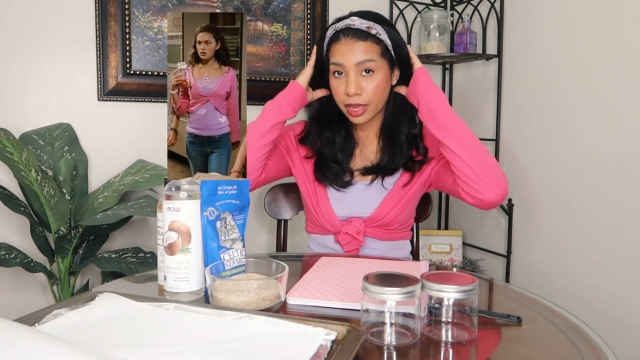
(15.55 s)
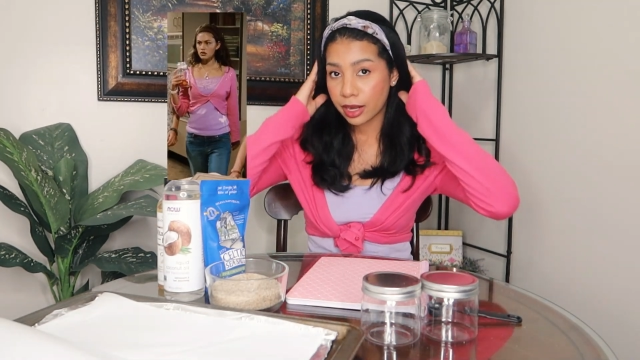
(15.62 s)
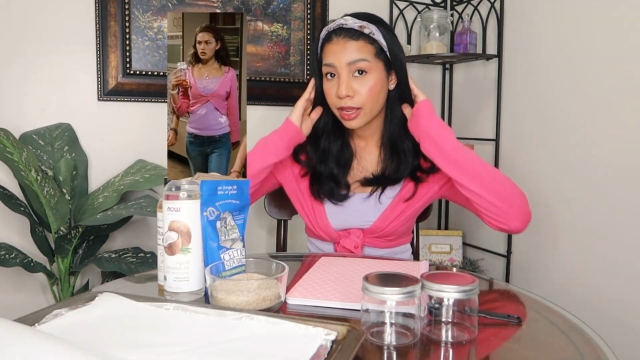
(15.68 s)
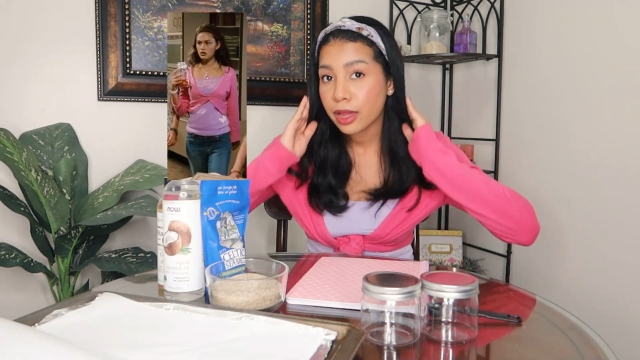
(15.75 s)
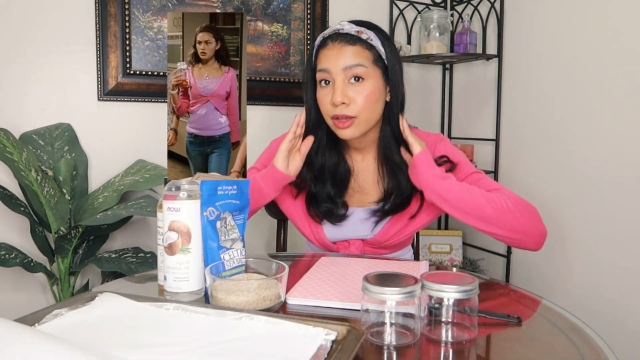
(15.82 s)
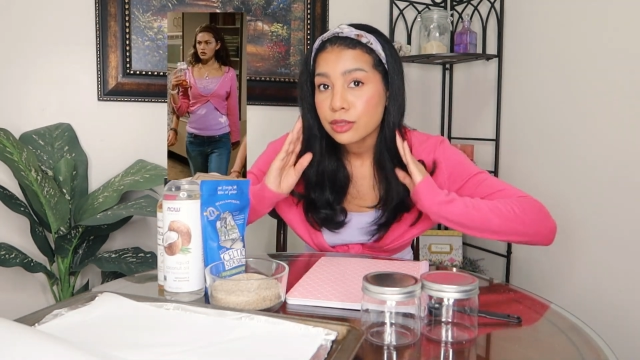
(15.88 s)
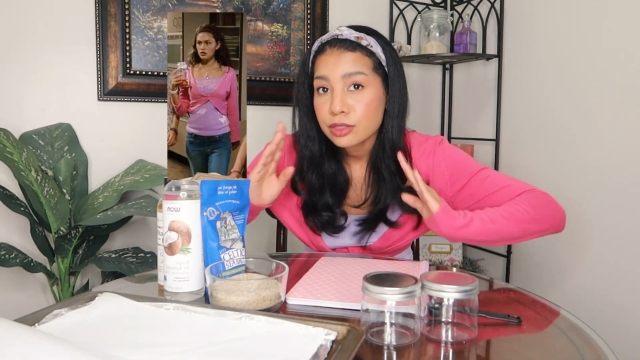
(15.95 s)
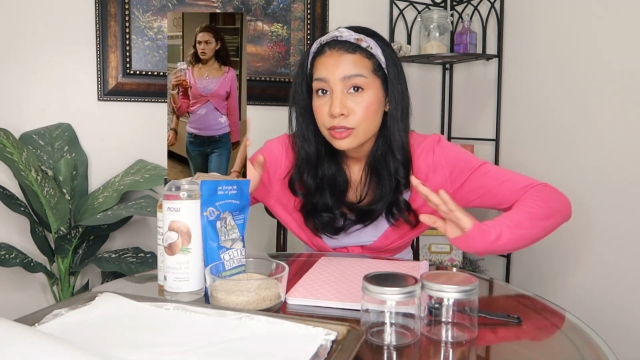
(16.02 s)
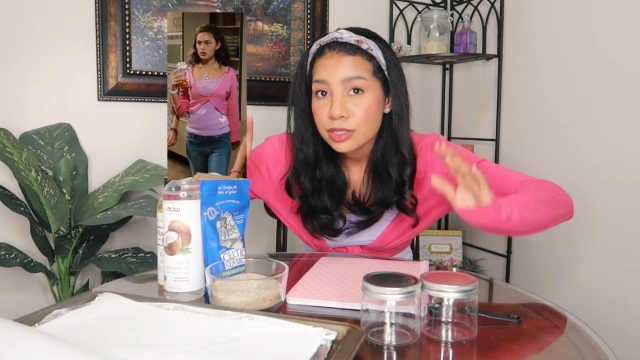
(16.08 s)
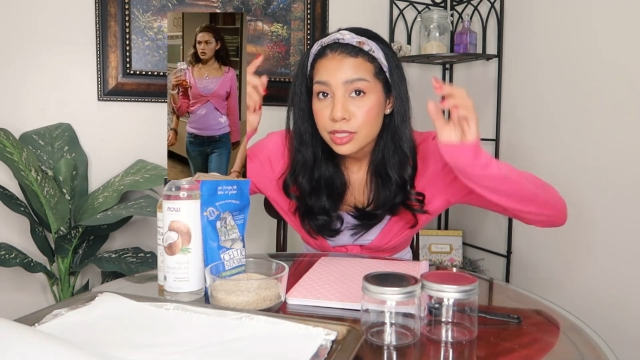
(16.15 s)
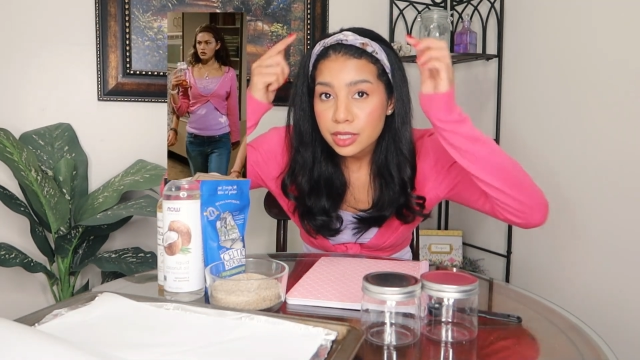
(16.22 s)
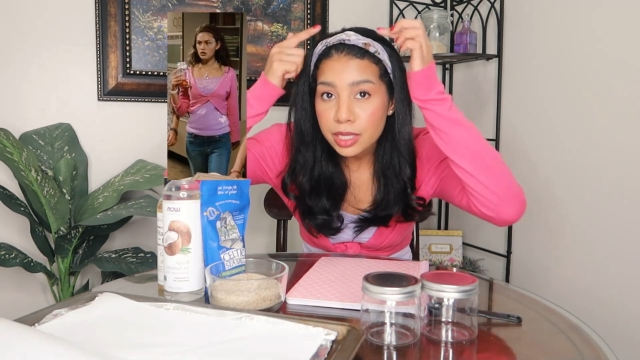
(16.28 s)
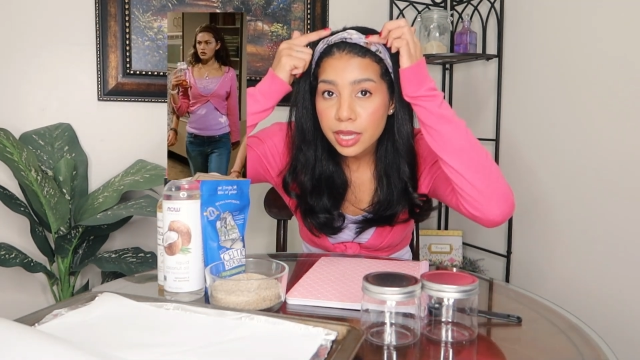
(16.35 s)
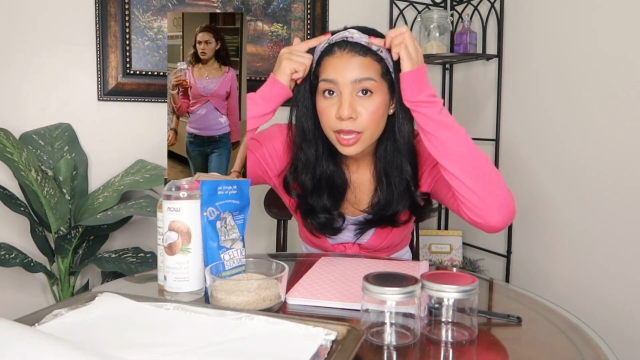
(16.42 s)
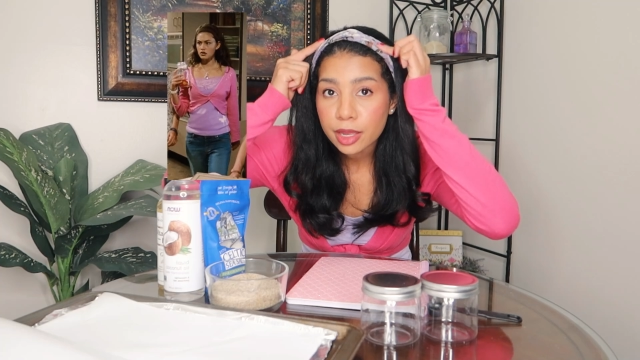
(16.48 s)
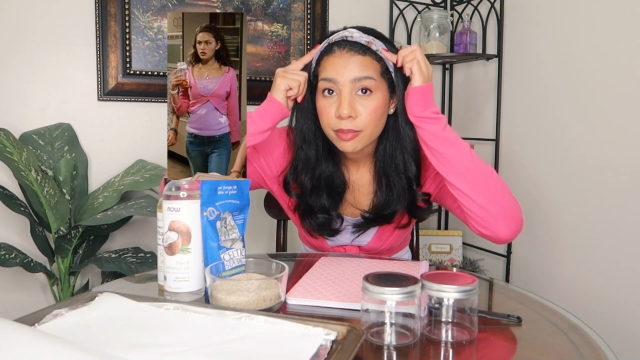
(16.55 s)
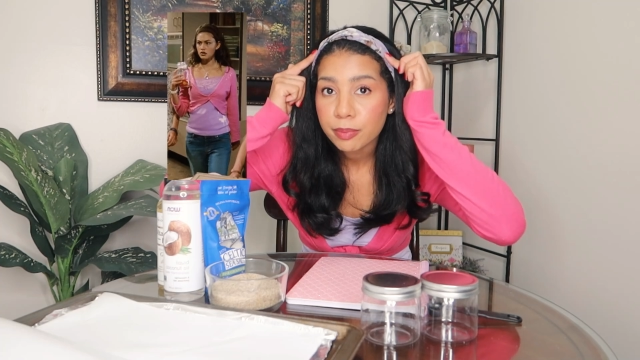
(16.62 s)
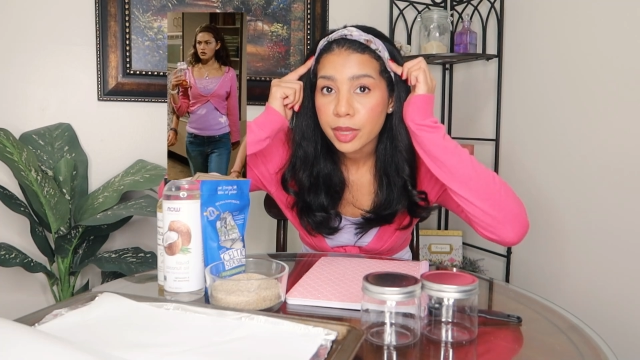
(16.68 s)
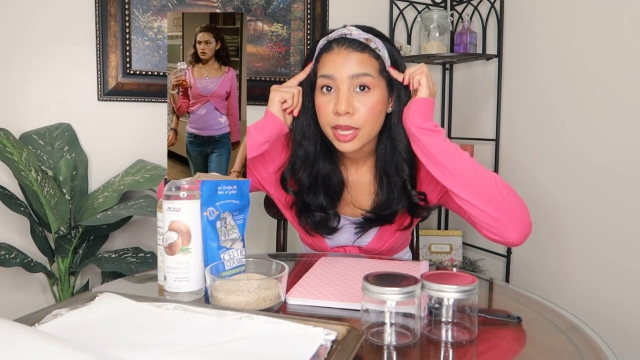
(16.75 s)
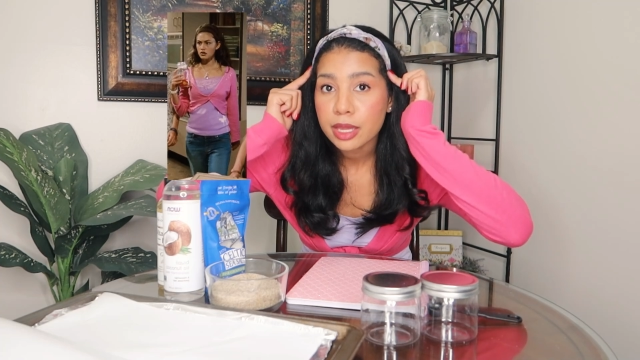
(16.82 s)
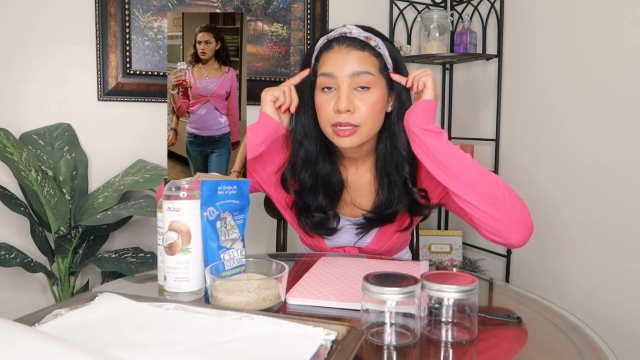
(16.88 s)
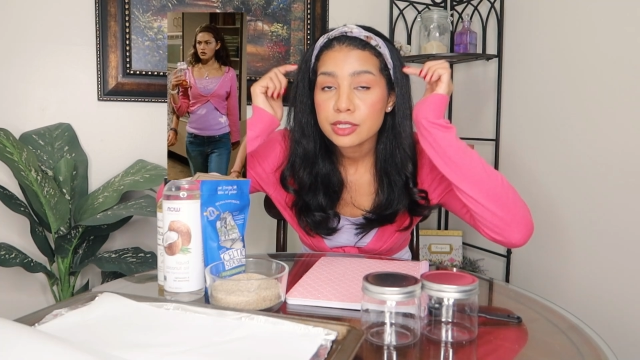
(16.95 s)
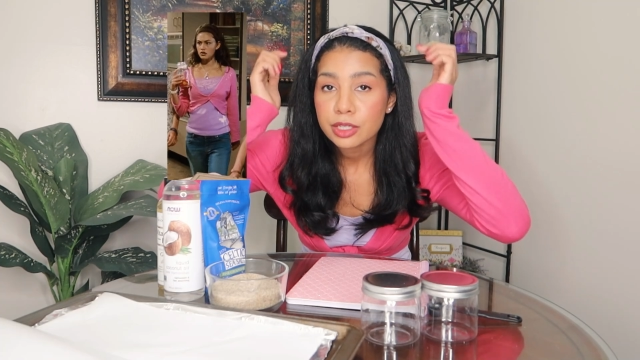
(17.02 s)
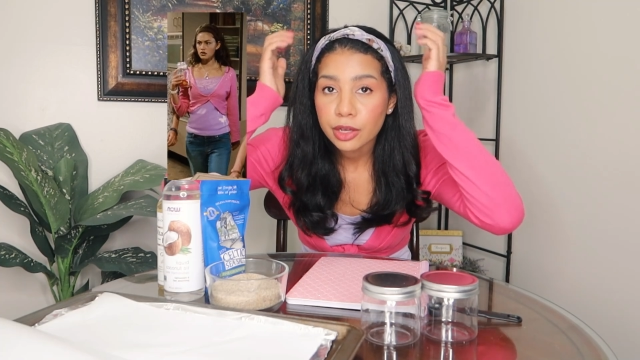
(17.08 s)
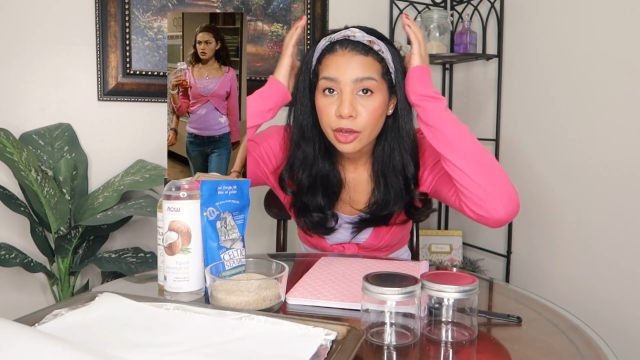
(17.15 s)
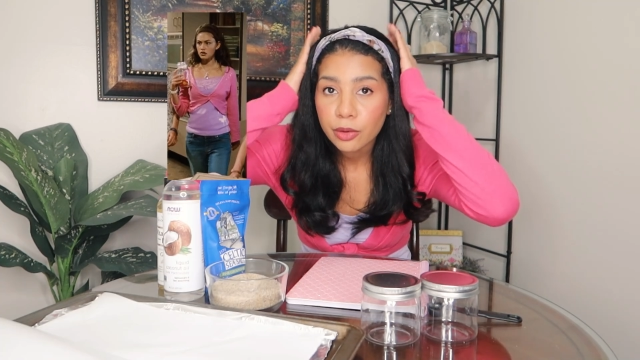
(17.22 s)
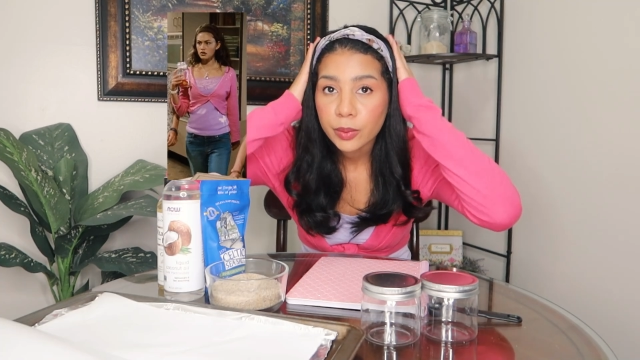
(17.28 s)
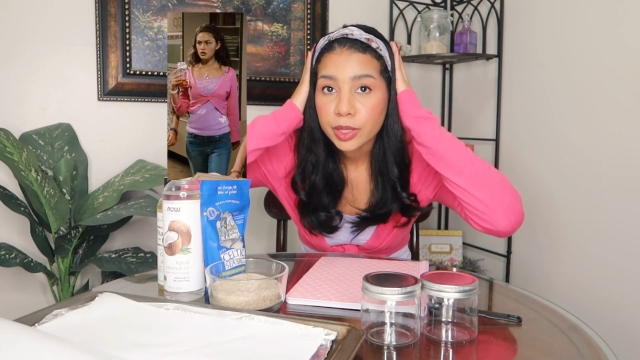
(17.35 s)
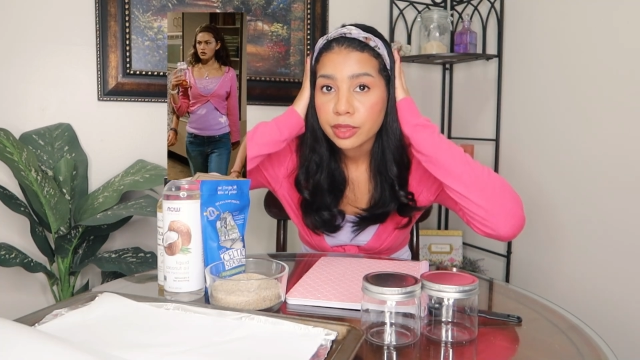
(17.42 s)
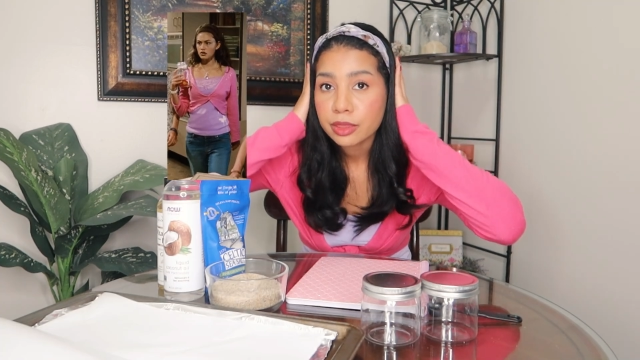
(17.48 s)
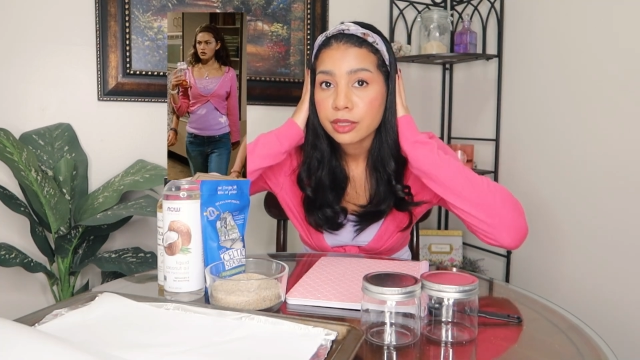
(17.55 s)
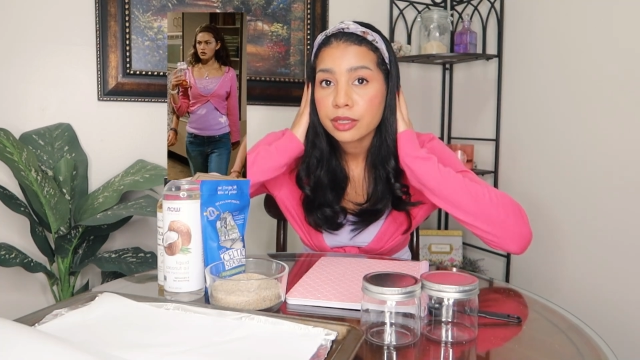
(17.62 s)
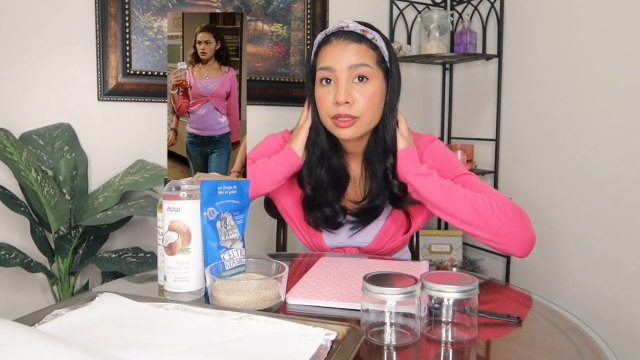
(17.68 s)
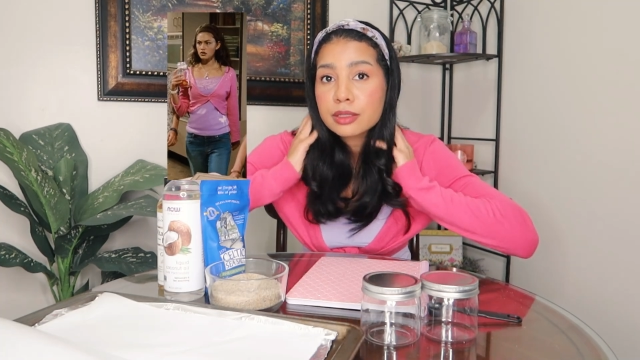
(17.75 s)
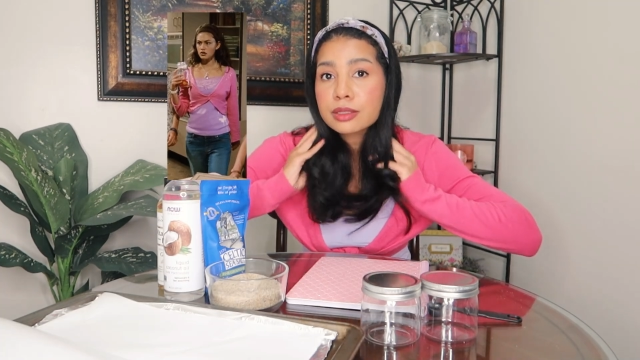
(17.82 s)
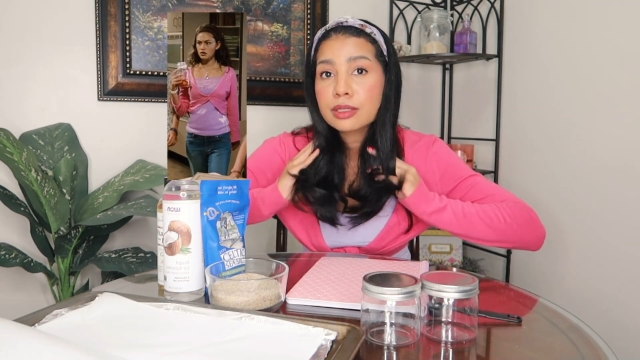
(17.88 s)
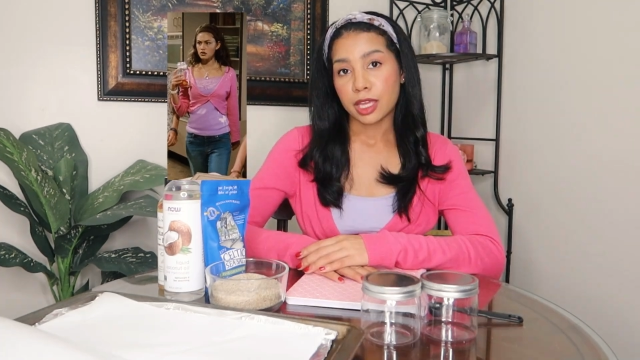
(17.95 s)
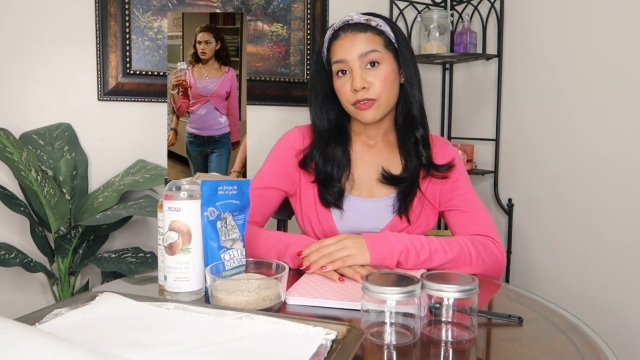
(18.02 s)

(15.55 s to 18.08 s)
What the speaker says: and I also did the headband to go with it.